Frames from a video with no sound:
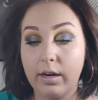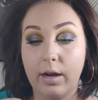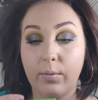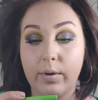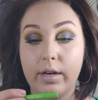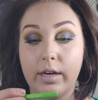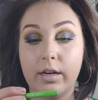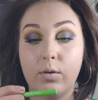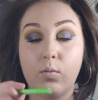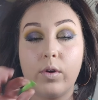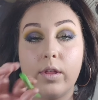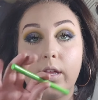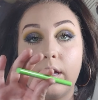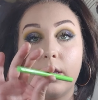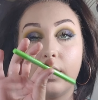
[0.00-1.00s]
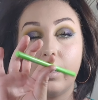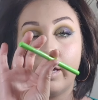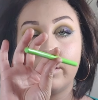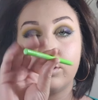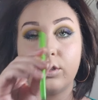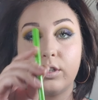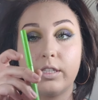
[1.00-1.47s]
I went in with
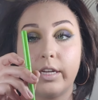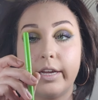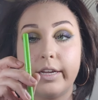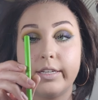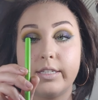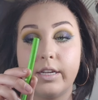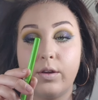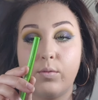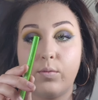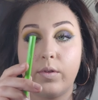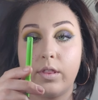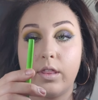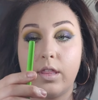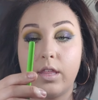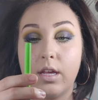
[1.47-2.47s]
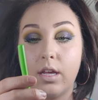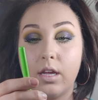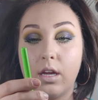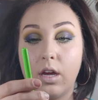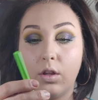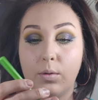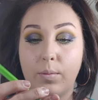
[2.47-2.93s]
Electric Daisy with the
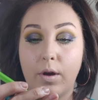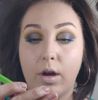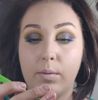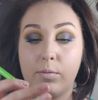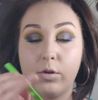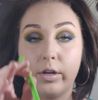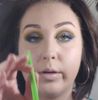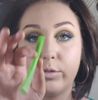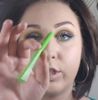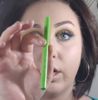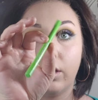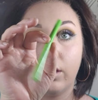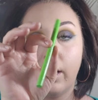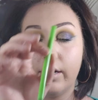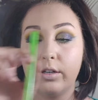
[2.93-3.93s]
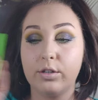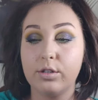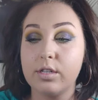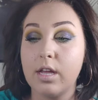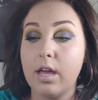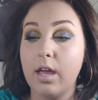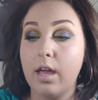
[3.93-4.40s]
ColourPop Cream Gel Liners